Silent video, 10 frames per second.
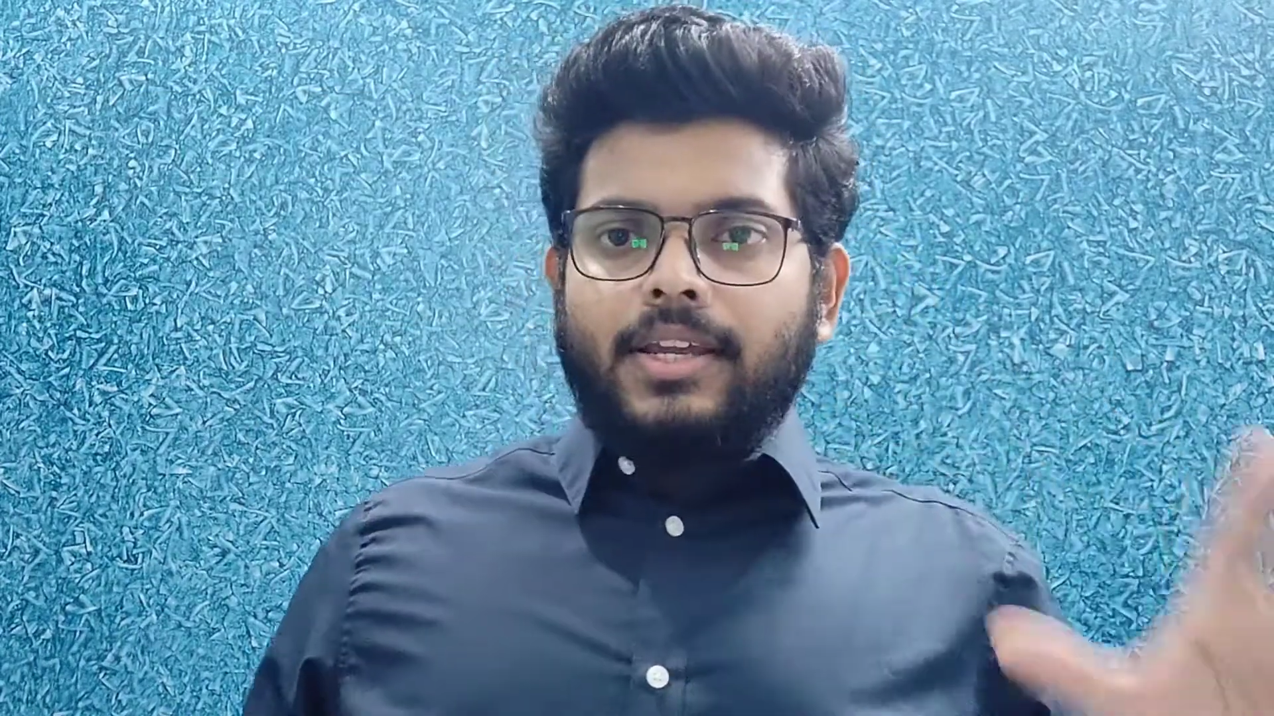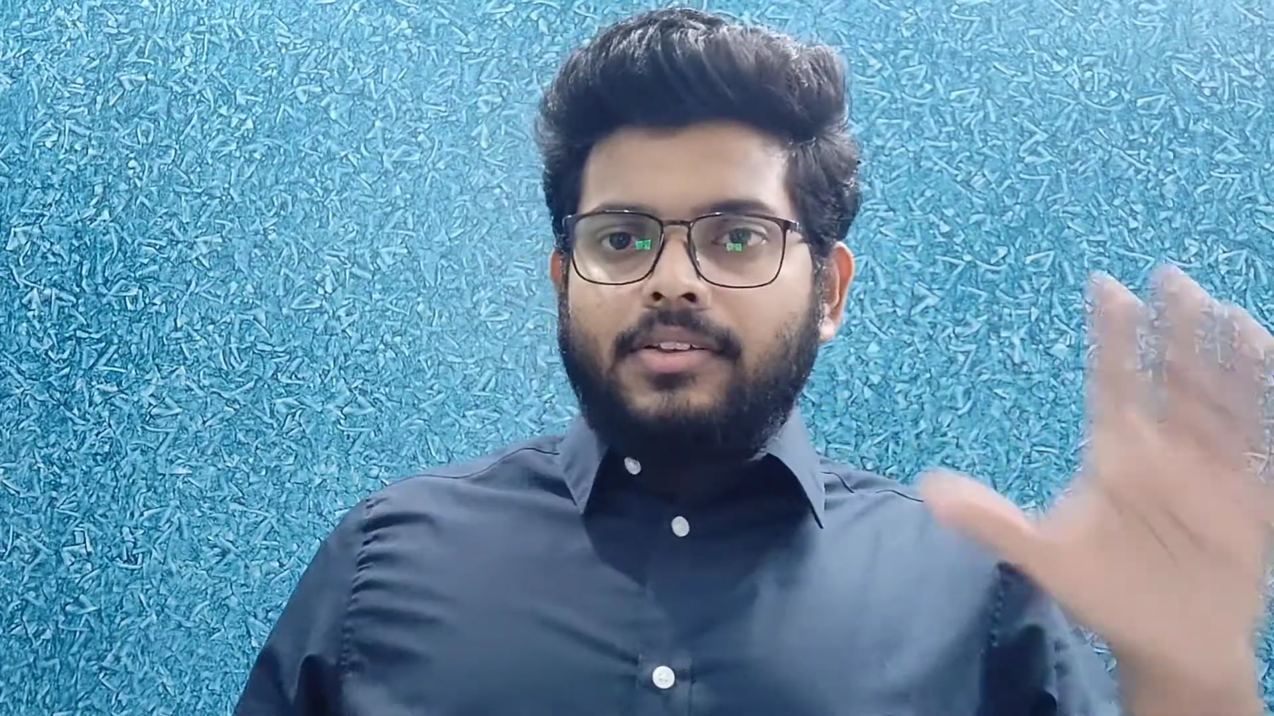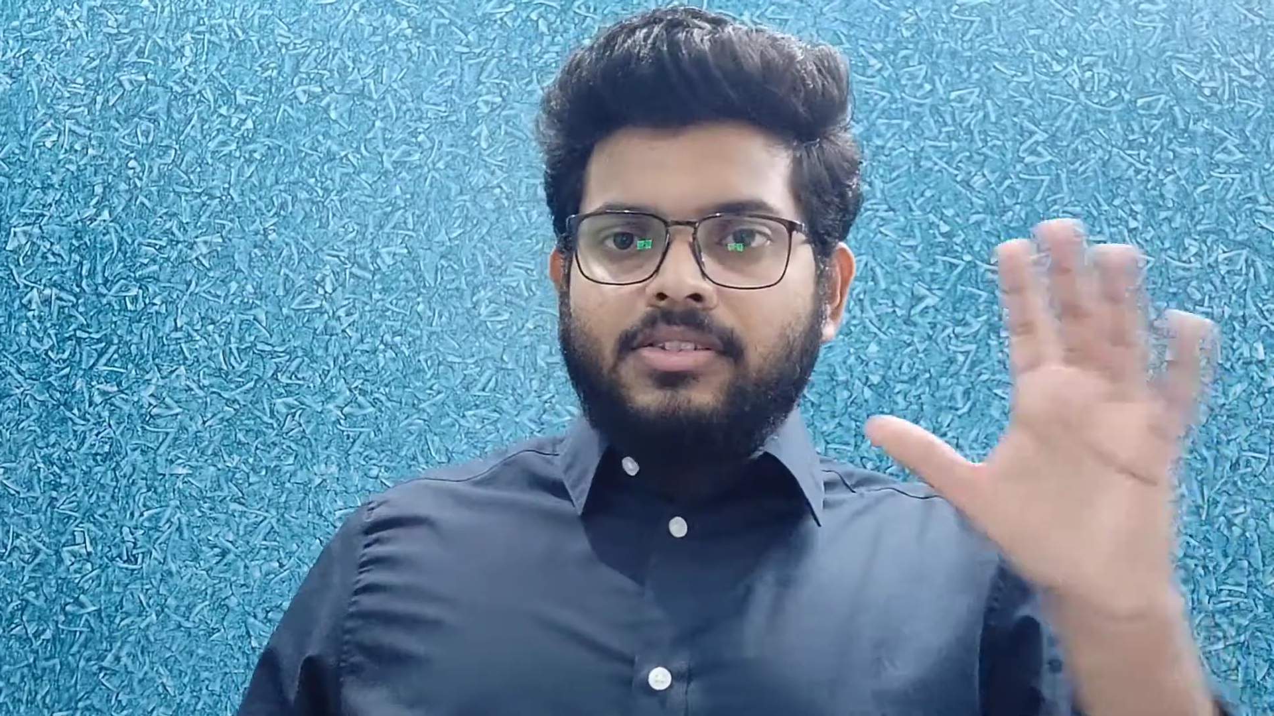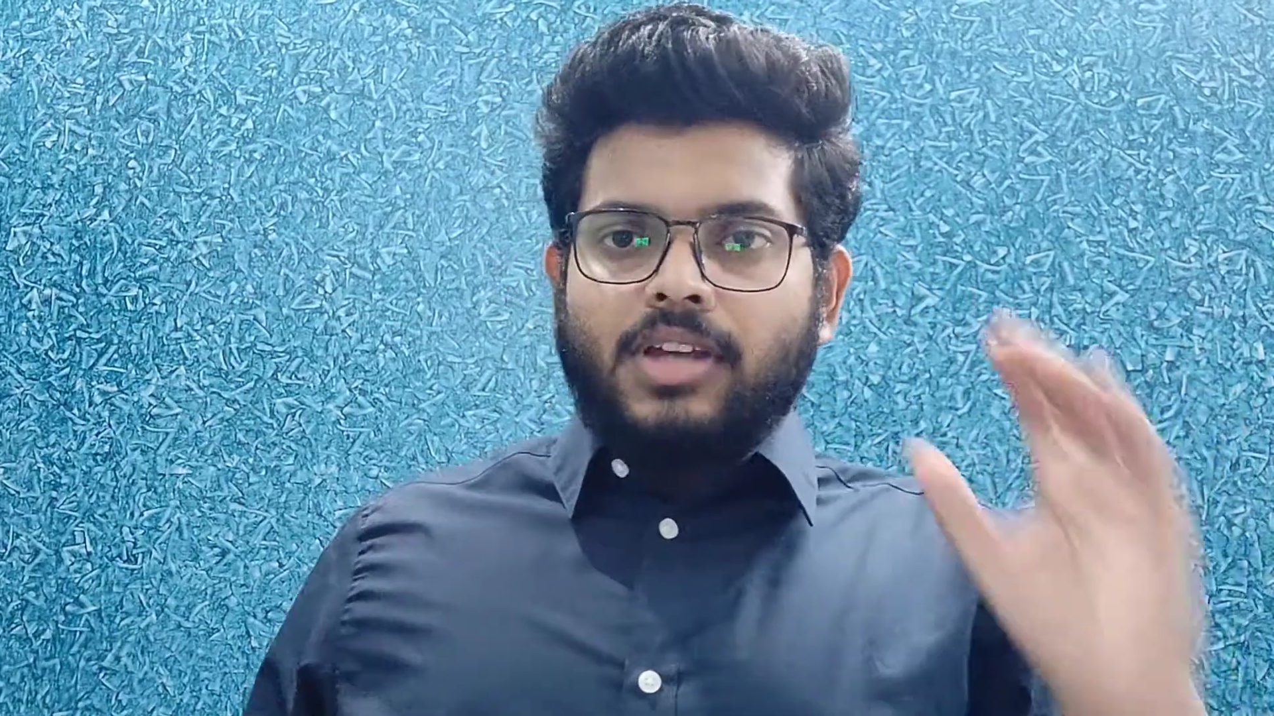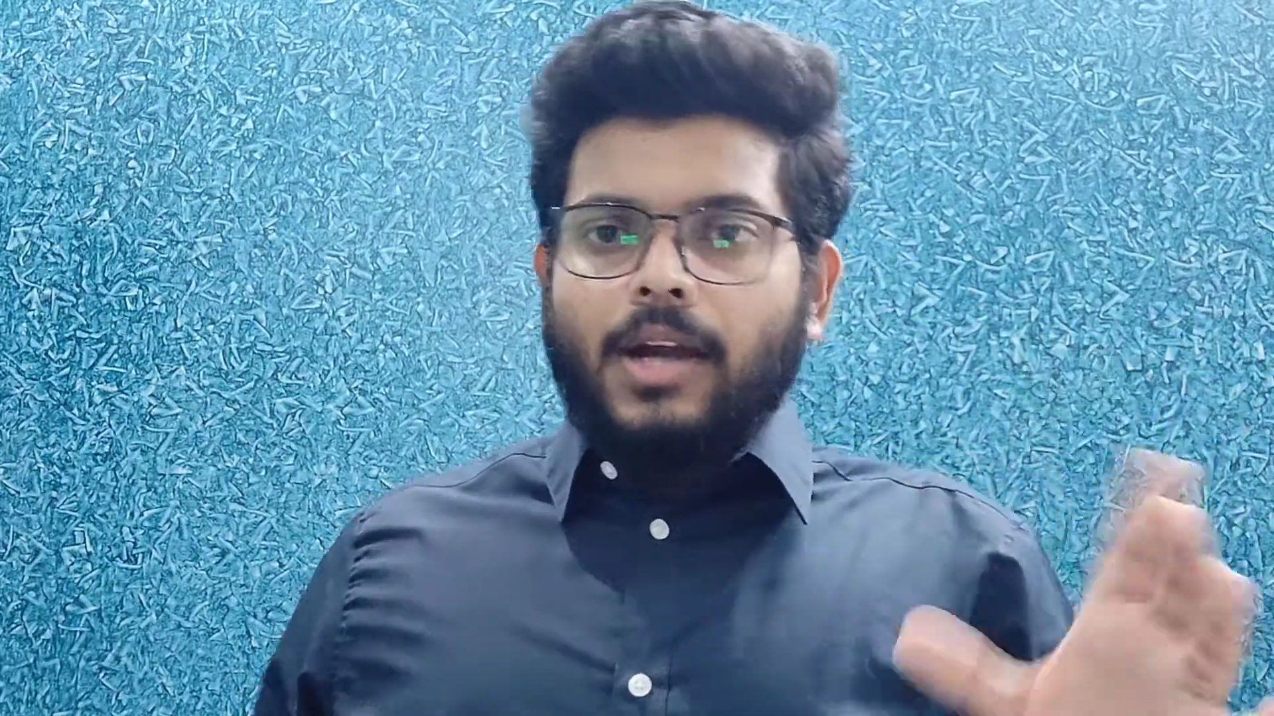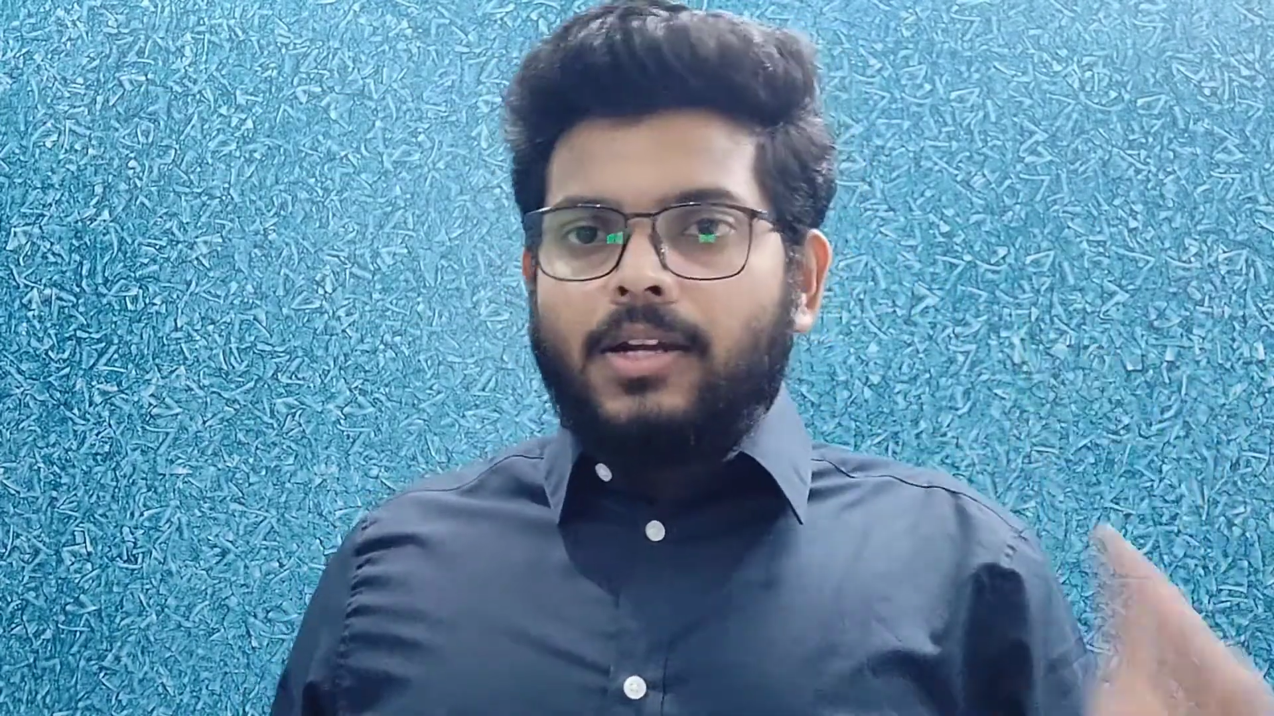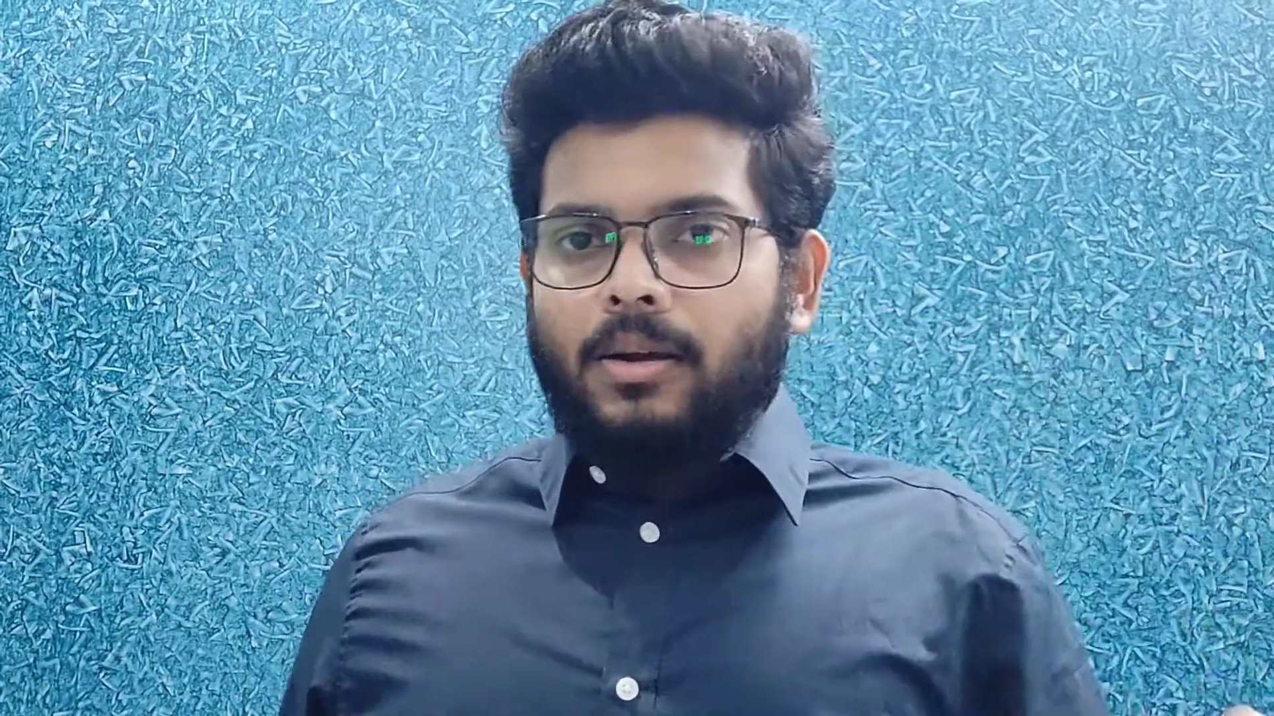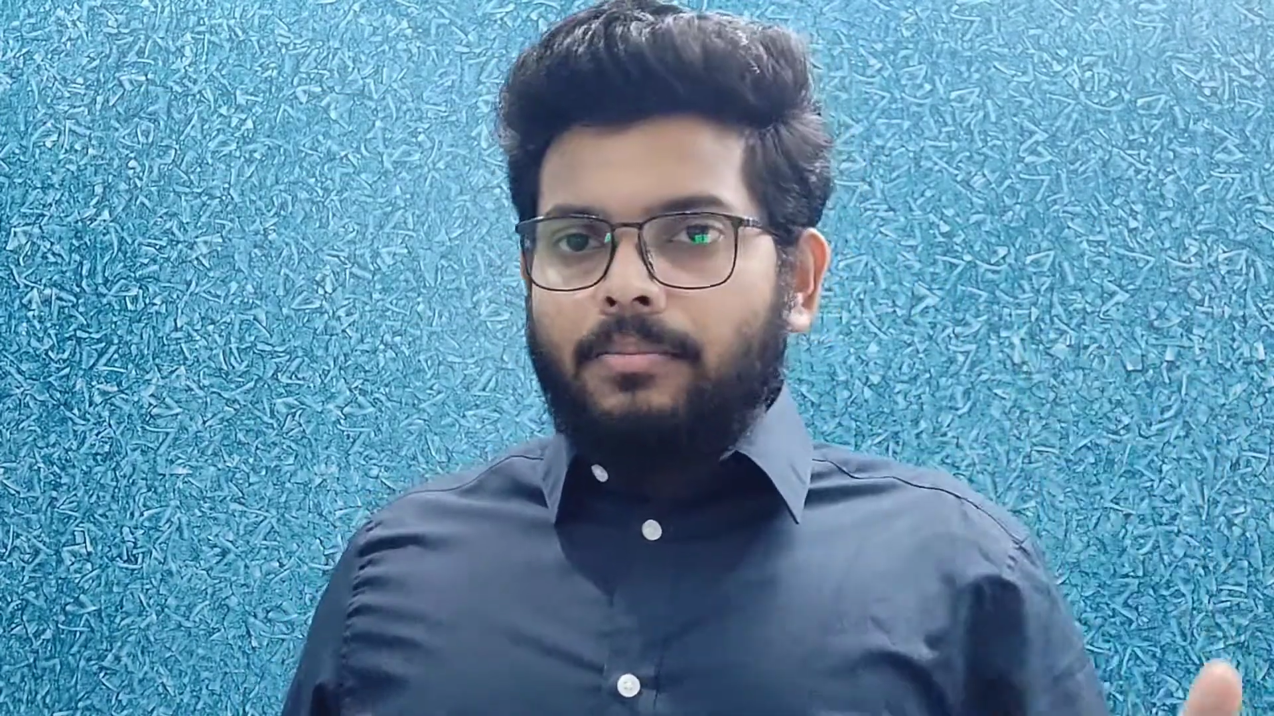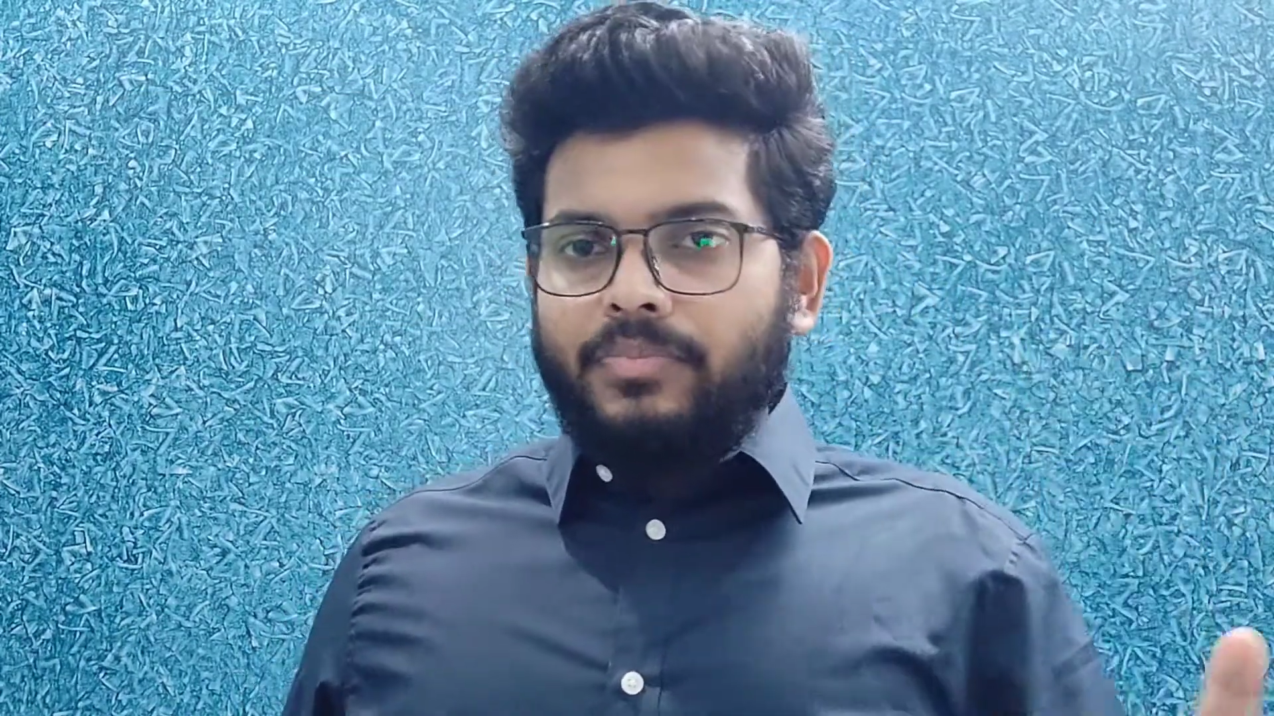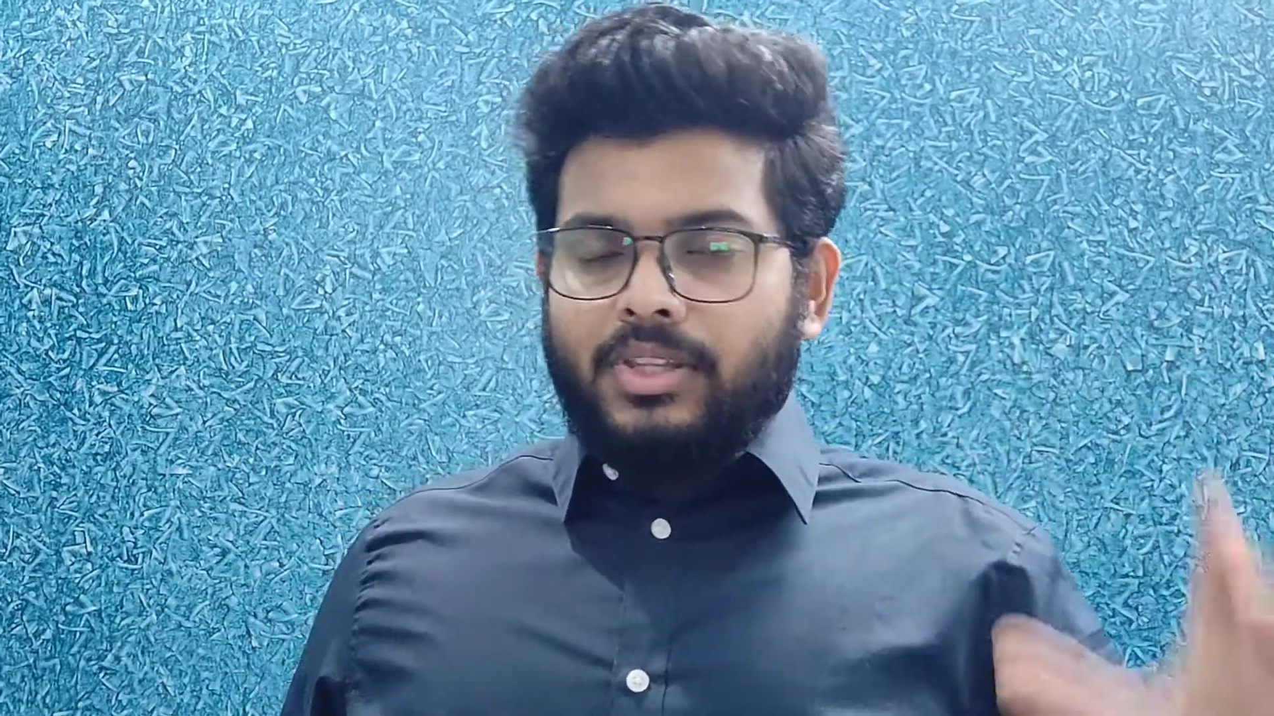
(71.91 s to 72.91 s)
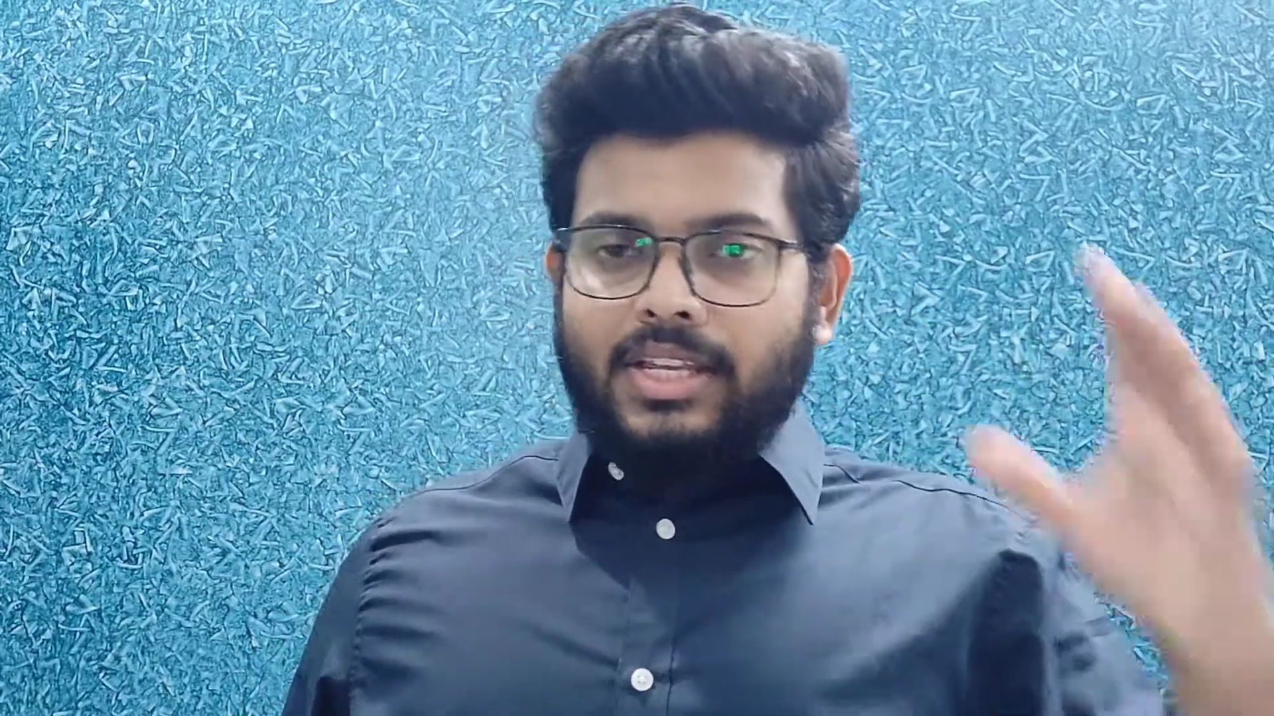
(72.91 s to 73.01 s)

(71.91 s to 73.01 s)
in a startup,